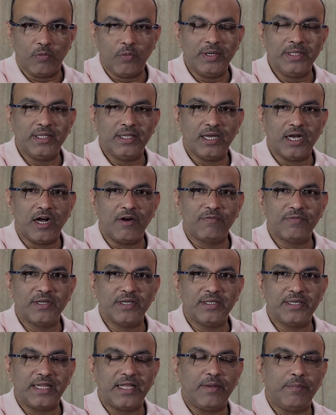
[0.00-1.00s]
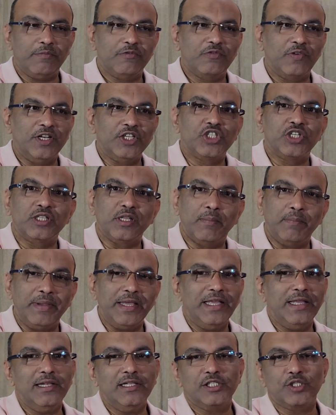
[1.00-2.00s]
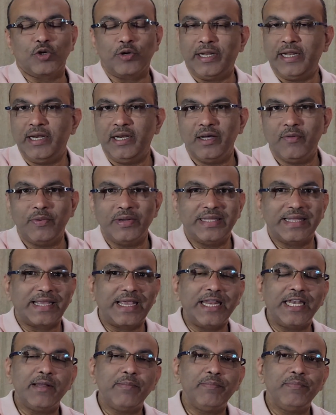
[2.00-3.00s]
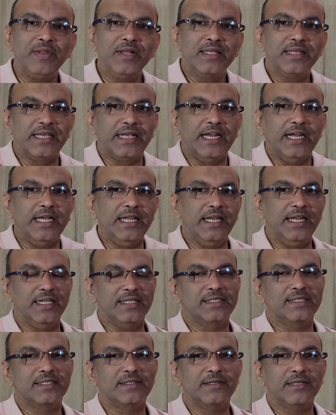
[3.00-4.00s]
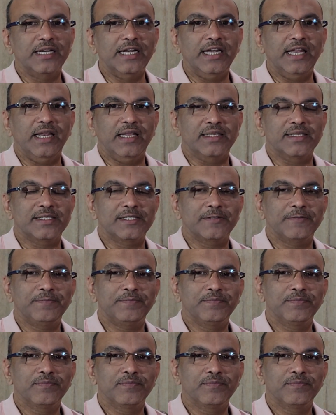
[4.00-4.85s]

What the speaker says: when they, after finishing the meals or dinner, when they get up, they get giddiness.